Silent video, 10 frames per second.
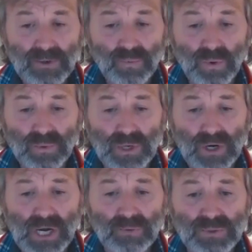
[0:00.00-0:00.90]
What
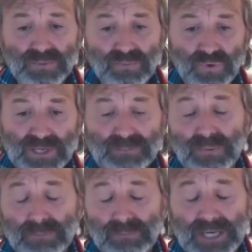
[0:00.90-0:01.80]
I was really
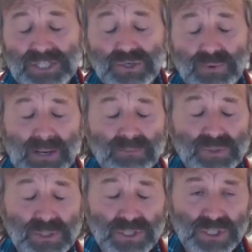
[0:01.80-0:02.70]
based around
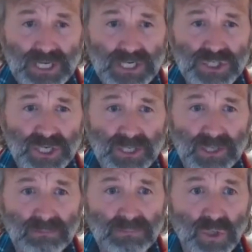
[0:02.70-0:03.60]
changing
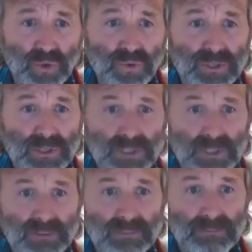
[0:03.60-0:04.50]
immune
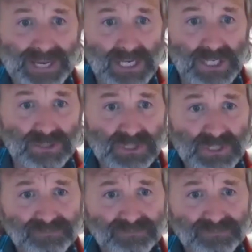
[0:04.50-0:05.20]
mechanisms